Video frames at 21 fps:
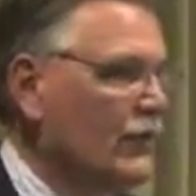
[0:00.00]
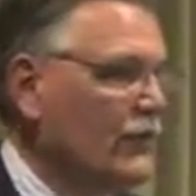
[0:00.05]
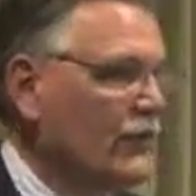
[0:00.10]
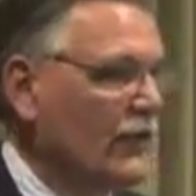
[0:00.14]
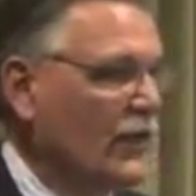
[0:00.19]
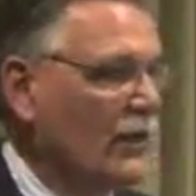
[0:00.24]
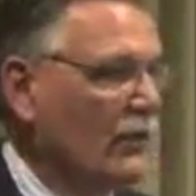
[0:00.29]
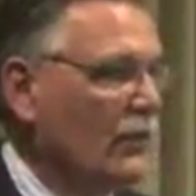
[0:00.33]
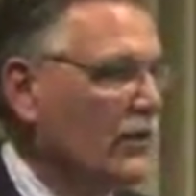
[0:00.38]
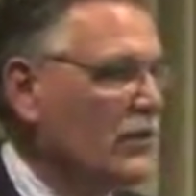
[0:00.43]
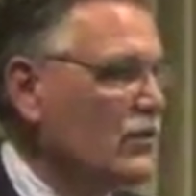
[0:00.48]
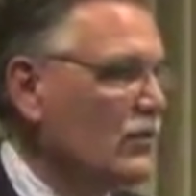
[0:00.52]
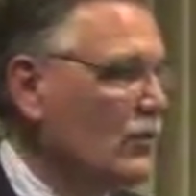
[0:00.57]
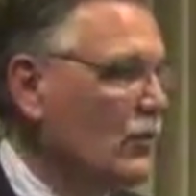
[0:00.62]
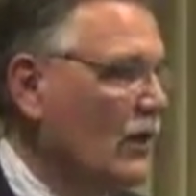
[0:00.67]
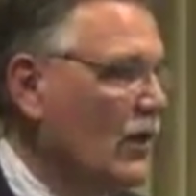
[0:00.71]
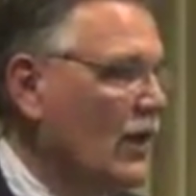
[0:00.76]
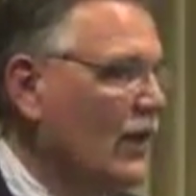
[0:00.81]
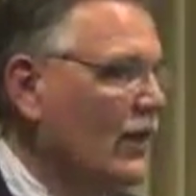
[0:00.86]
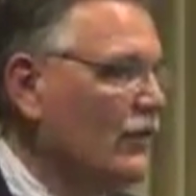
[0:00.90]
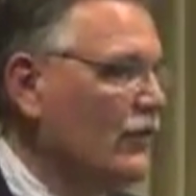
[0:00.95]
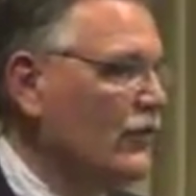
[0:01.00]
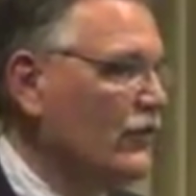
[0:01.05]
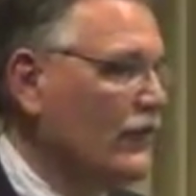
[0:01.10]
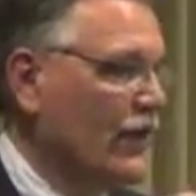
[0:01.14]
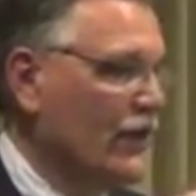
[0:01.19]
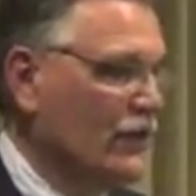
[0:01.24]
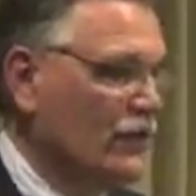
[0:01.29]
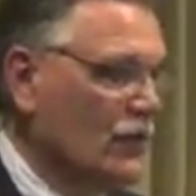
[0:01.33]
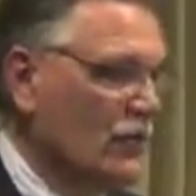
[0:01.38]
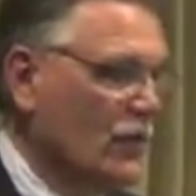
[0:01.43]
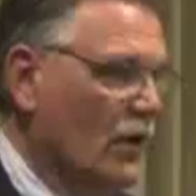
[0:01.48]
the fairways are wider, you've got
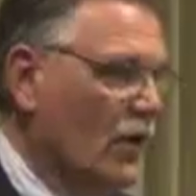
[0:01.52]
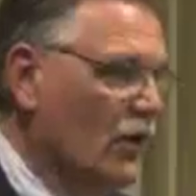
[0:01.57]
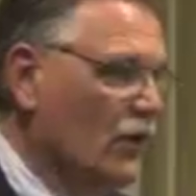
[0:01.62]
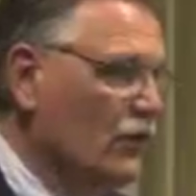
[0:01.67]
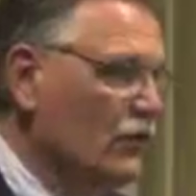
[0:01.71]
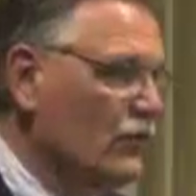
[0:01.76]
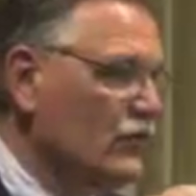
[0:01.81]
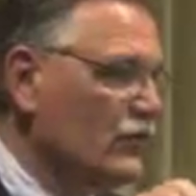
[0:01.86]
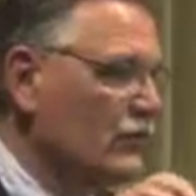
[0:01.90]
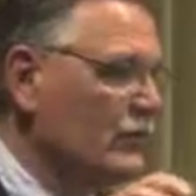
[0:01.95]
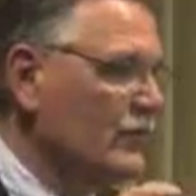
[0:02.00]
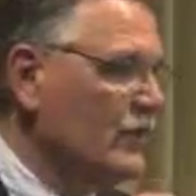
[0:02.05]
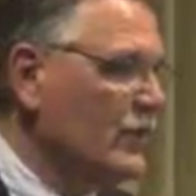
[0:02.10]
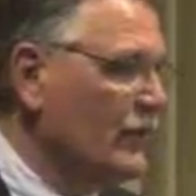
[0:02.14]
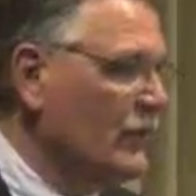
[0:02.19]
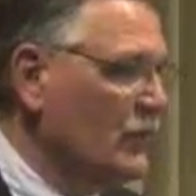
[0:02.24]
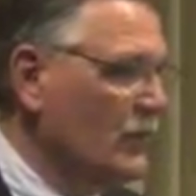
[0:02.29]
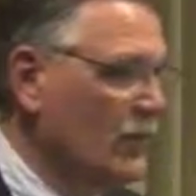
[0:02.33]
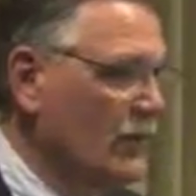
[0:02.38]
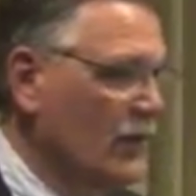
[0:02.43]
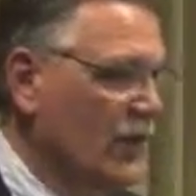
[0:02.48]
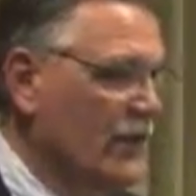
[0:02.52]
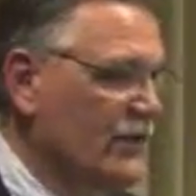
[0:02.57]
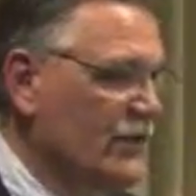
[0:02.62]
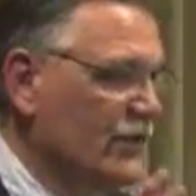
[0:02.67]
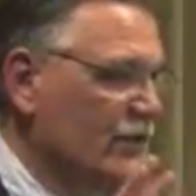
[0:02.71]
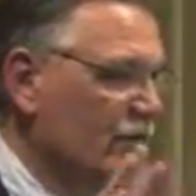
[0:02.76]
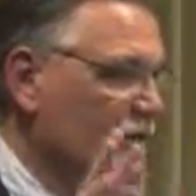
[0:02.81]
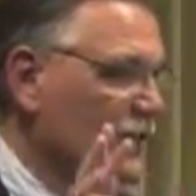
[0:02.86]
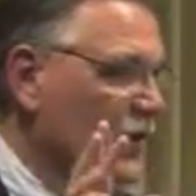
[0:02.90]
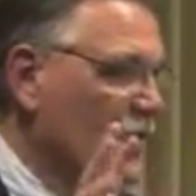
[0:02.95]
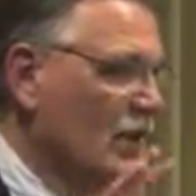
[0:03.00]
new bunkers in different
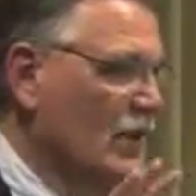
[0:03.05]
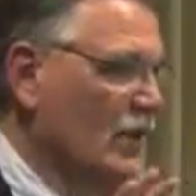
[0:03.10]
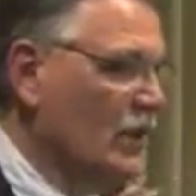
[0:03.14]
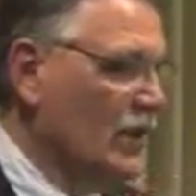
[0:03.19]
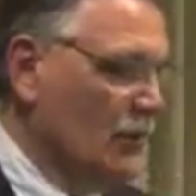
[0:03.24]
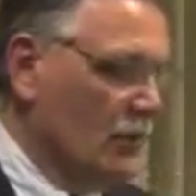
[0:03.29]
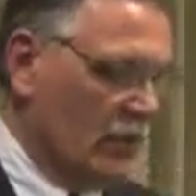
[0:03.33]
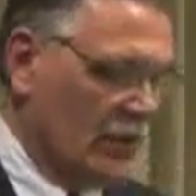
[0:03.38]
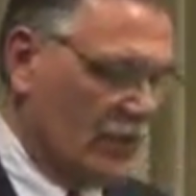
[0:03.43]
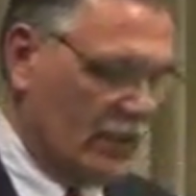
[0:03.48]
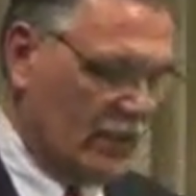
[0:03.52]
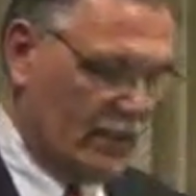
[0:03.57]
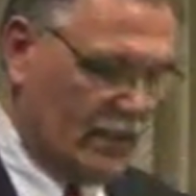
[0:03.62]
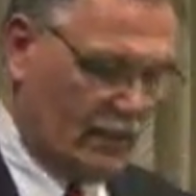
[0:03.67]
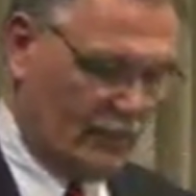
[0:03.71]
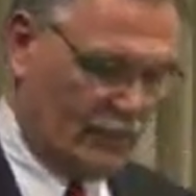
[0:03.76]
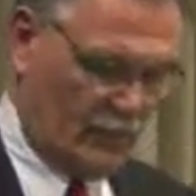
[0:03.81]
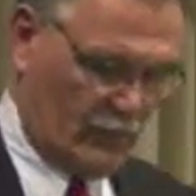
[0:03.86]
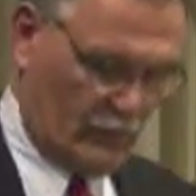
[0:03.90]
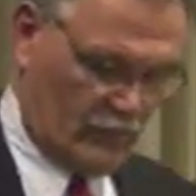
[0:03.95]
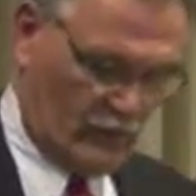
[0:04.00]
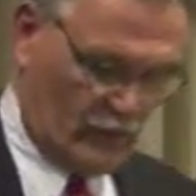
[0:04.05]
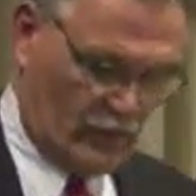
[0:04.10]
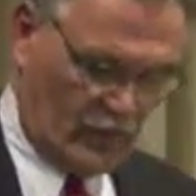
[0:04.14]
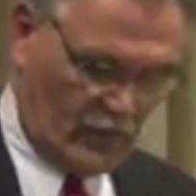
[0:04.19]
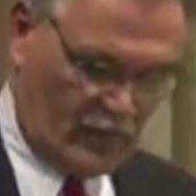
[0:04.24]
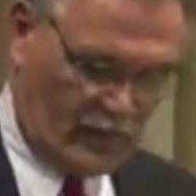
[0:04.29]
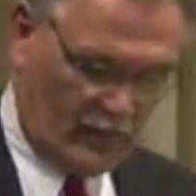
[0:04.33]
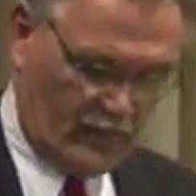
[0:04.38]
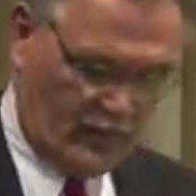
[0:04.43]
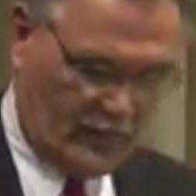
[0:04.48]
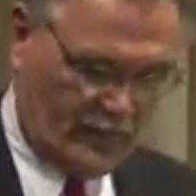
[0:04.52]
places, completely different look.